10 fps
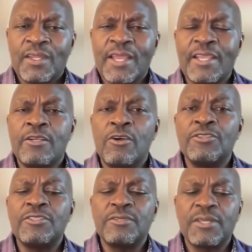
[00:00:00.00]
When I
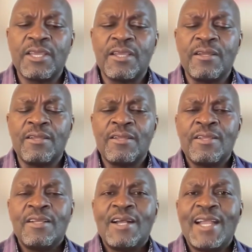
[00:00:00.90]
got there,
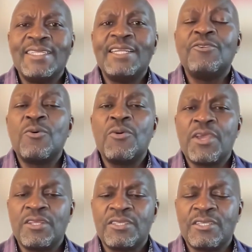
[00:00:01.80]
I didn't know
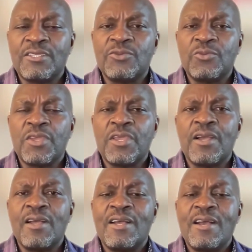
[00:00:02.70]
where the sticks
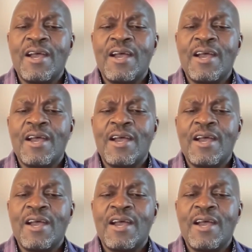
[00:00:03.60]
were.